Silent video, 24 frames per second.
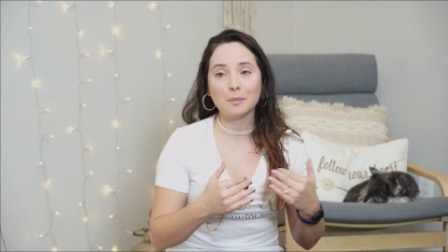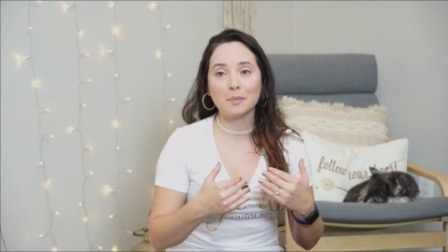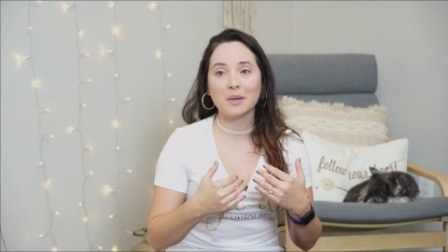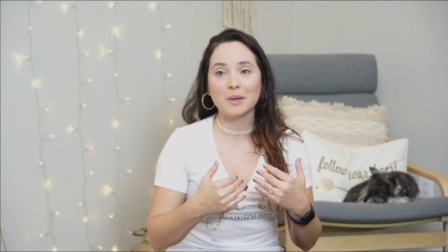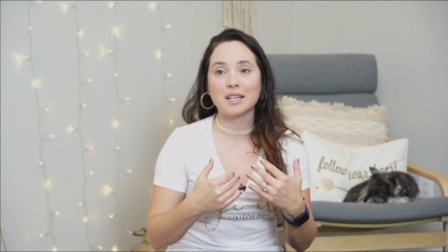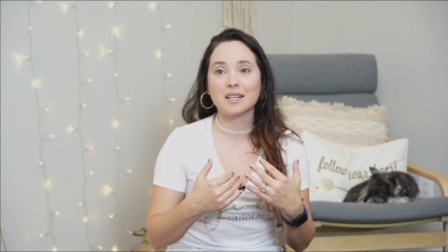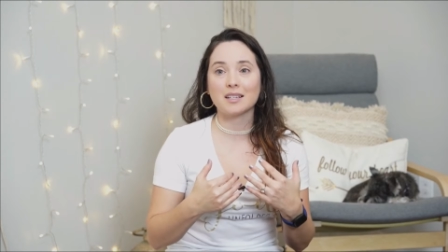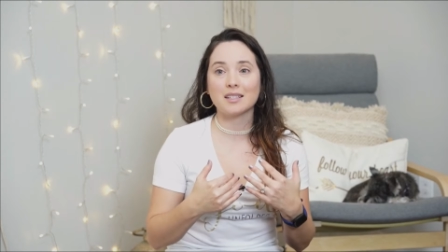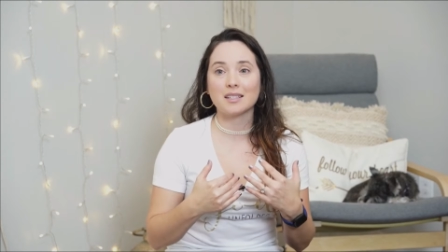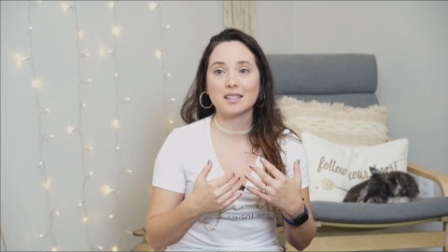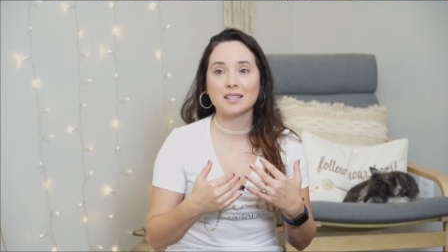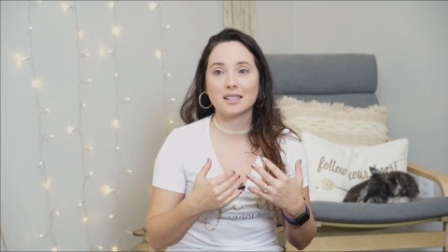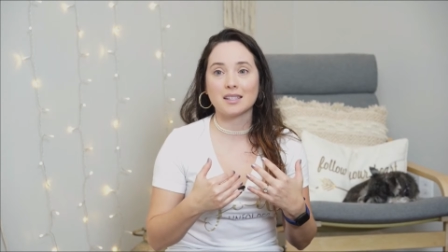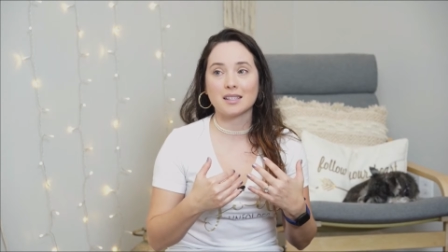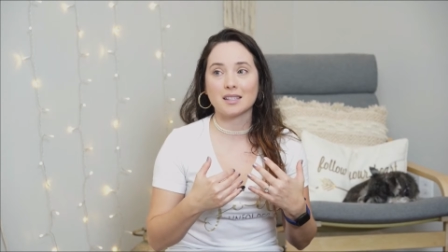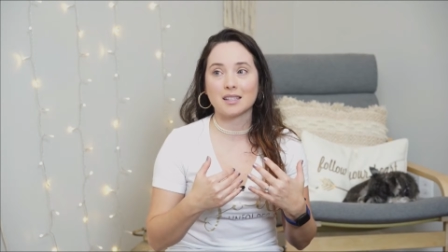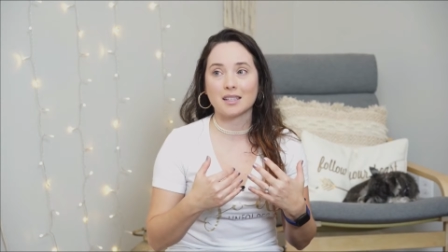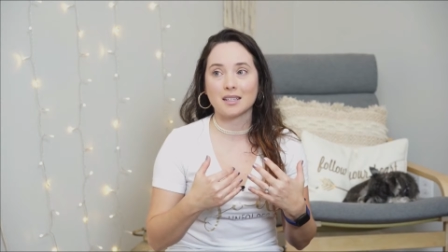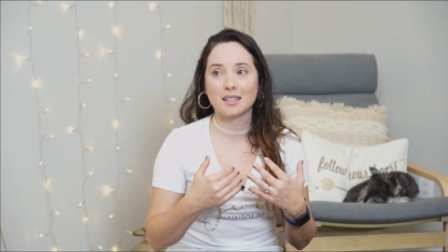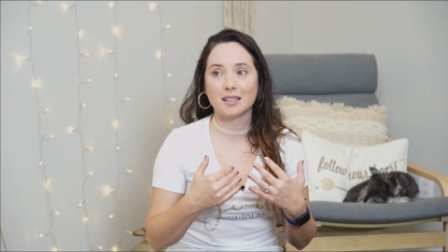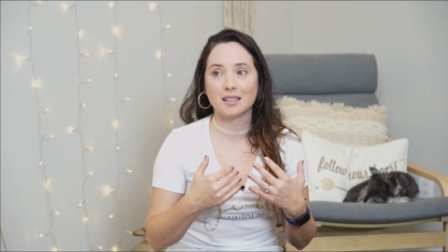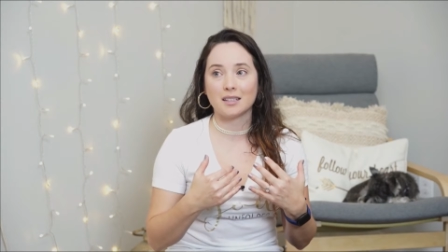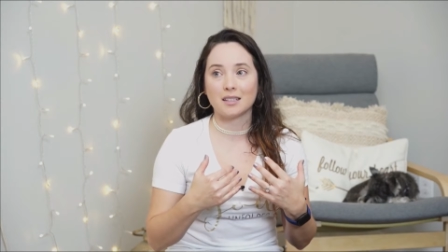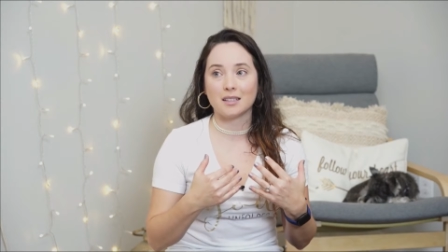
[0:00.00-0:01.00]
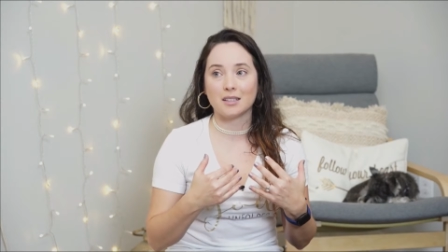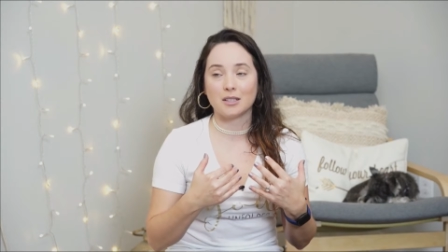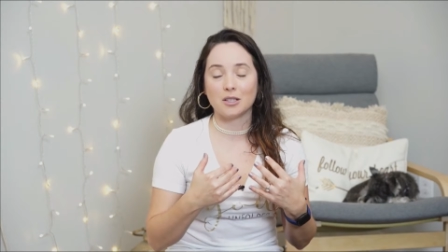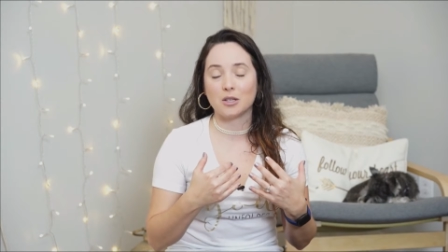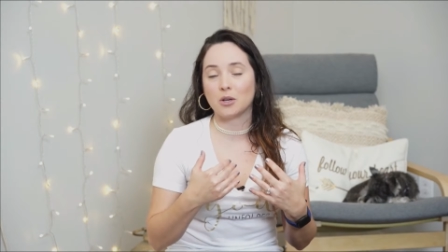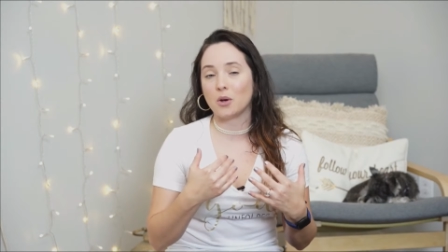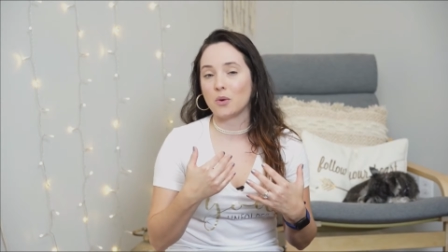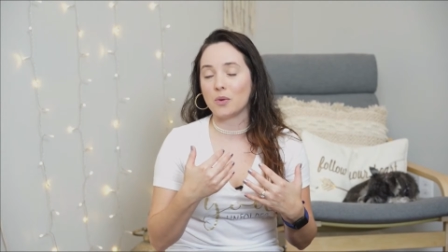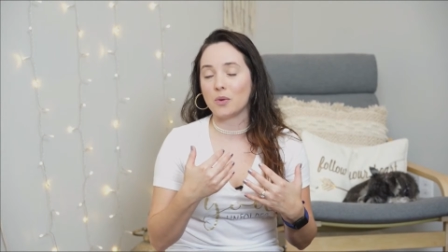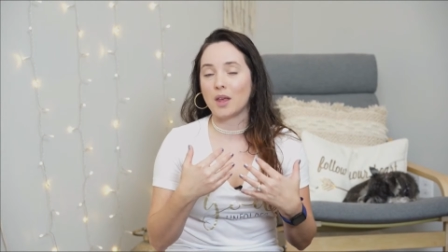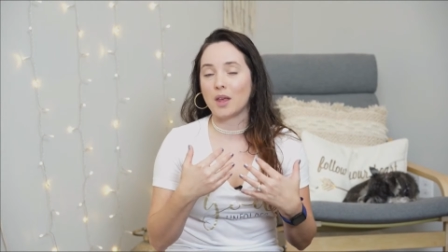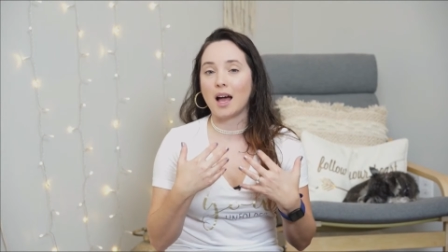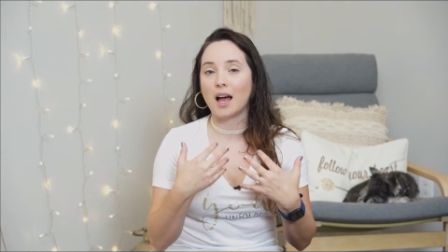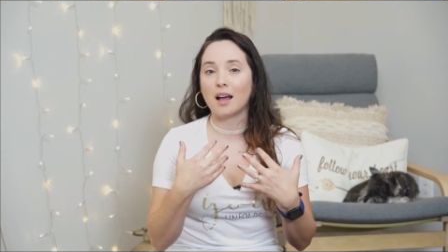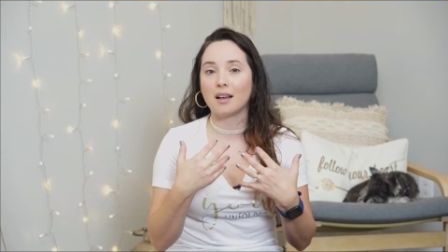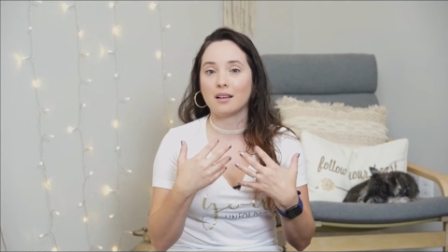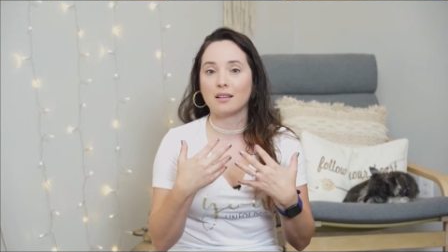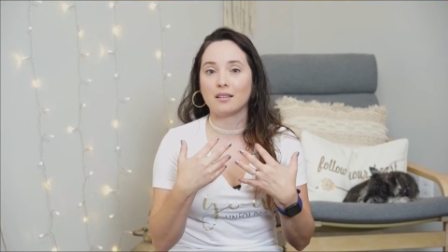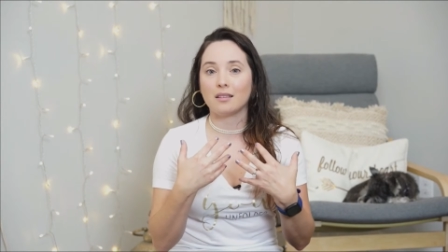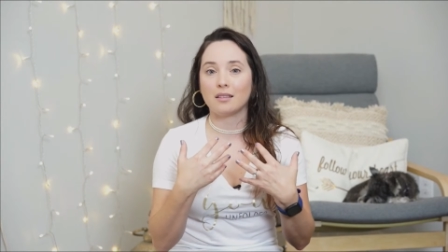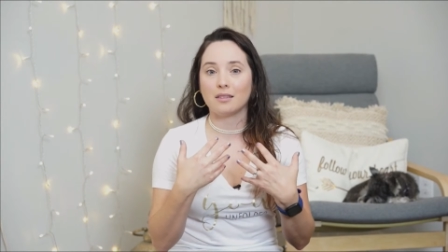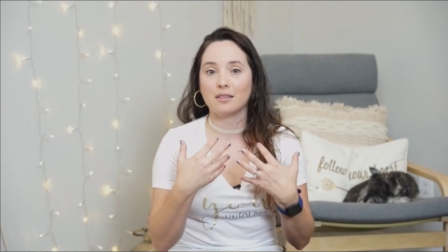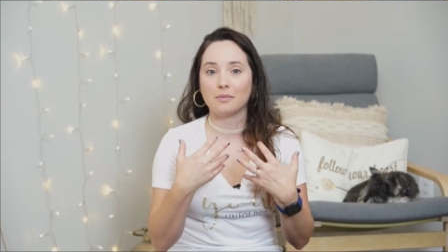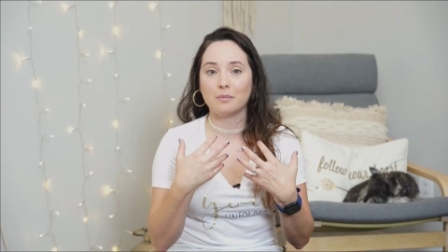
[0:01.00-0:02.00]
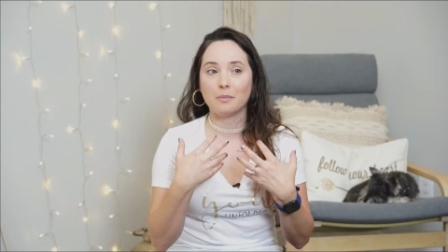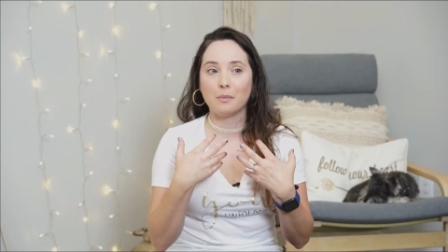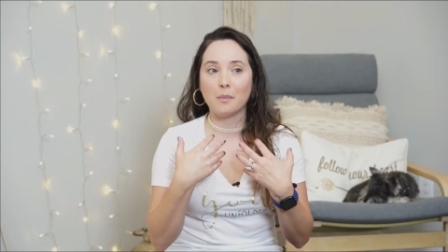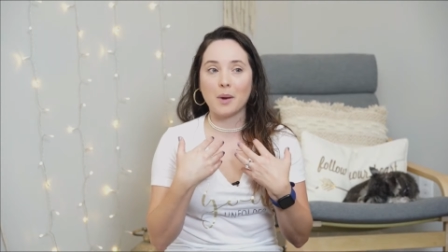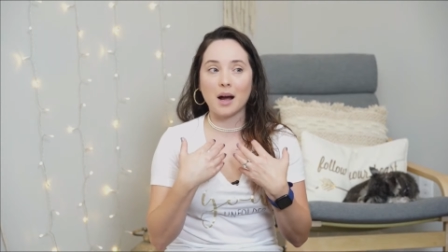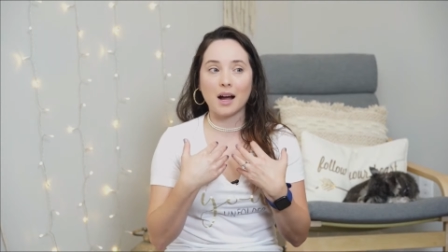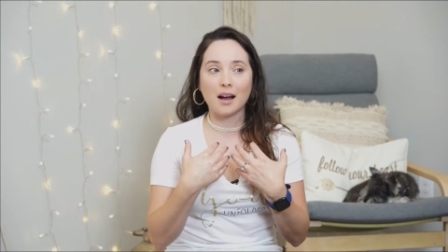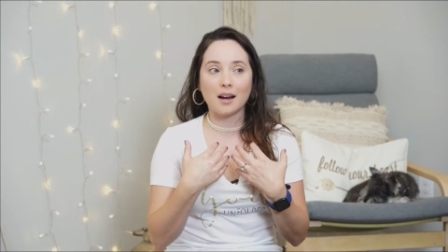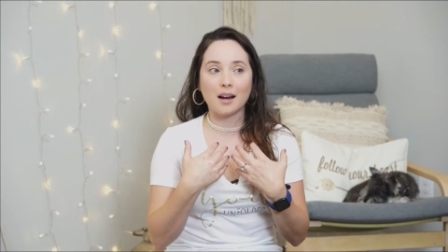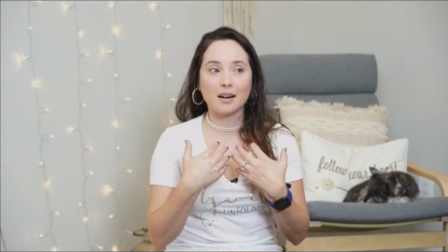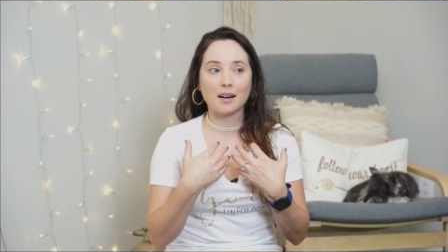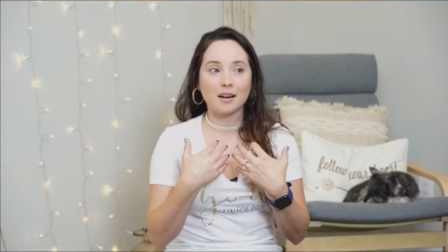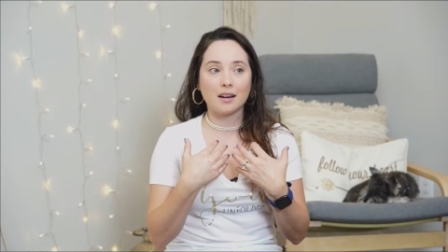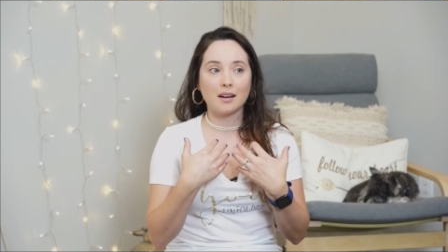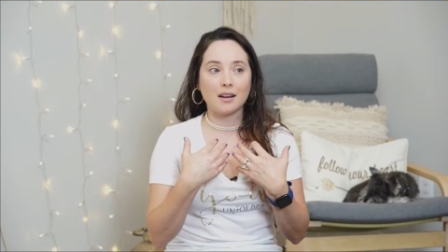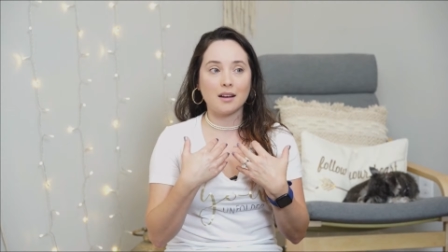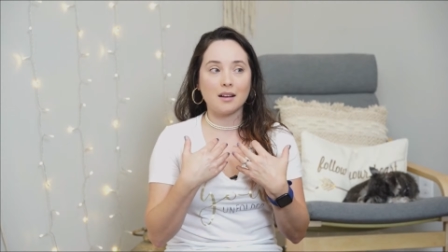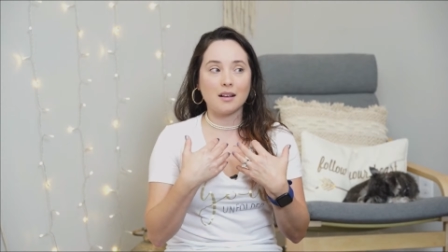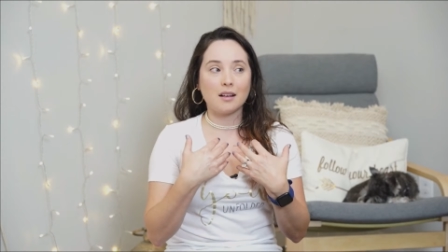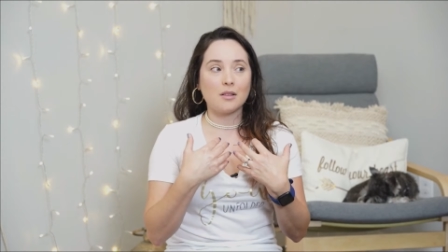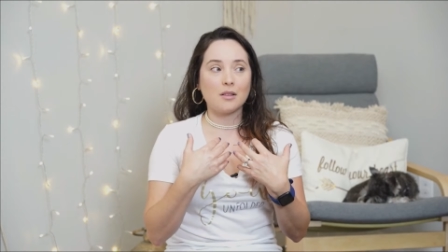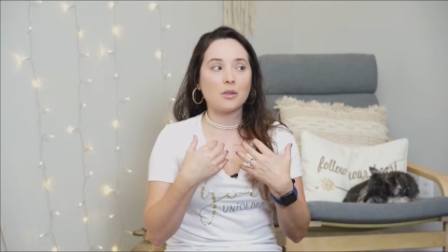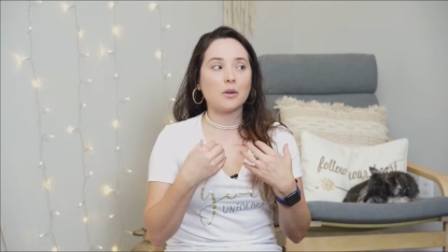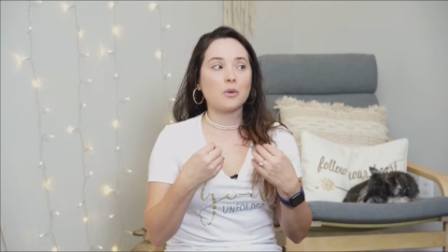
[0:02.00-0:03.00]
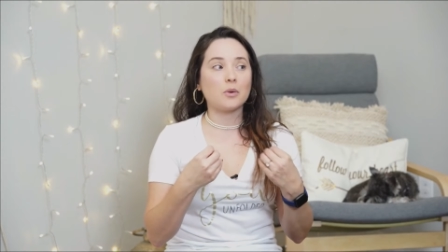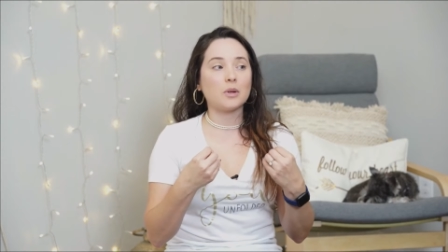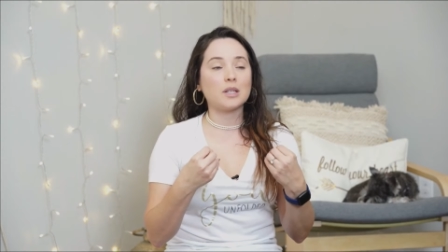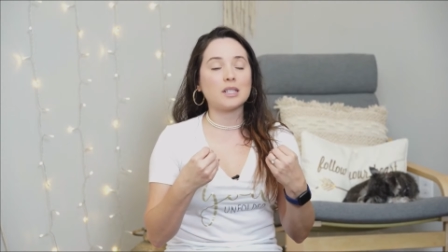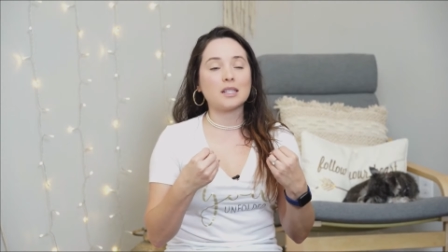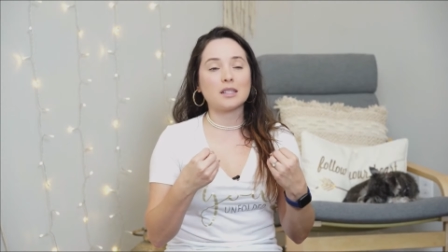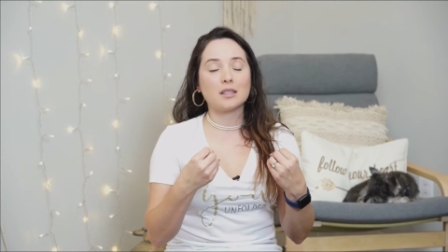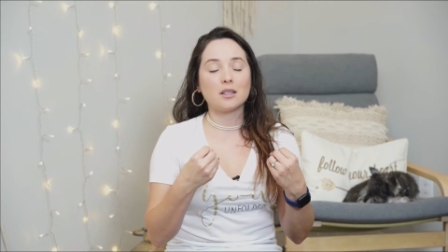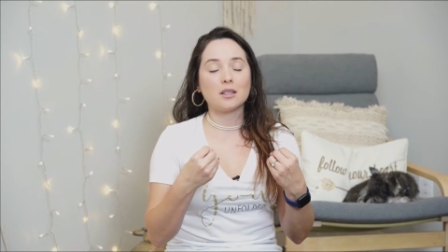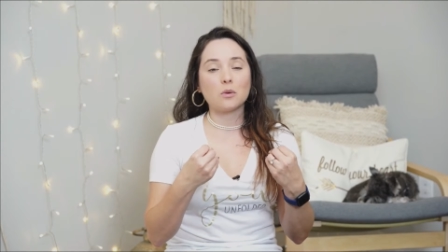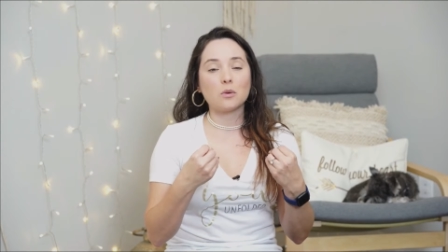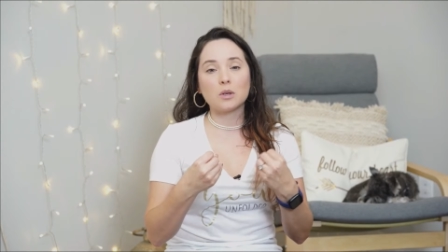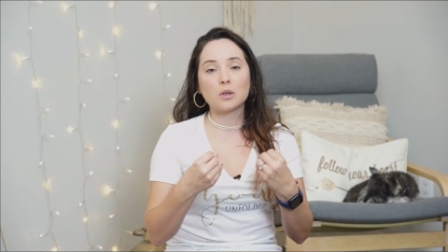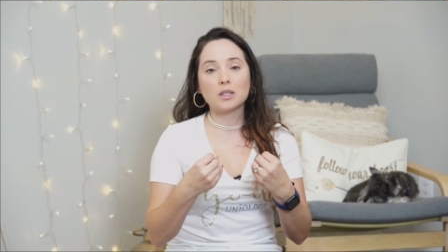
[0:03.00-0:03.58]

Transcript: because it's, you know, that there